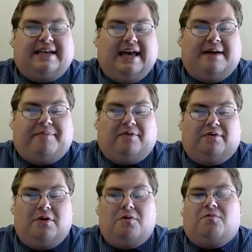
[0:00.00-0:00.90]
capital
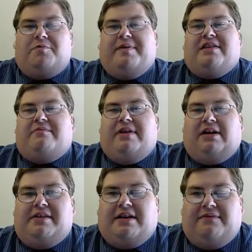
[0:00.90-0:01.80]
would be in the middle
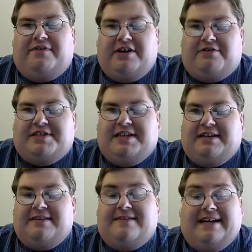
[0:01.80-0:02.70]
of the Confederacy.
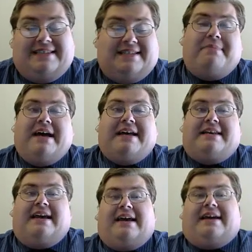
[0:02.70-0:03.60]
That's a bad
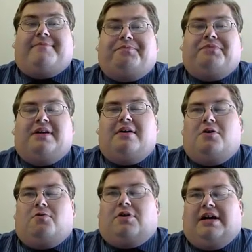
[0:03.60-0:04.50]
day.
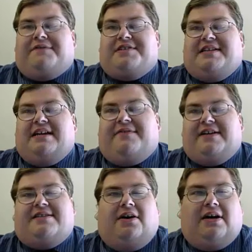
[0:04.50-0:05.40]
We're going to have the state of
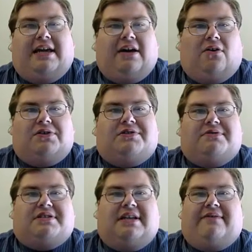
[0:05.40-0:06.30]
Kentucky, also a
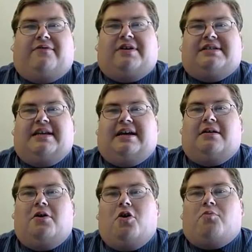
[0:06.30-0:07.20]
slave-owning state,
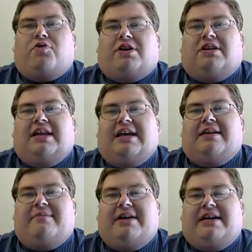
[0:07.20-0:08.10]

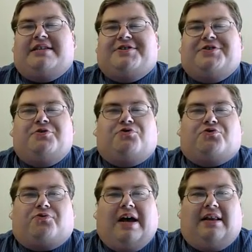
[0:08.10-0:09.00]
proclaim its
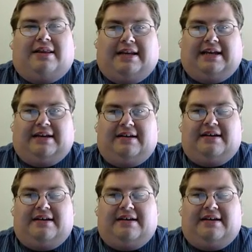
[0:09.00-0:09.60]
neutrality.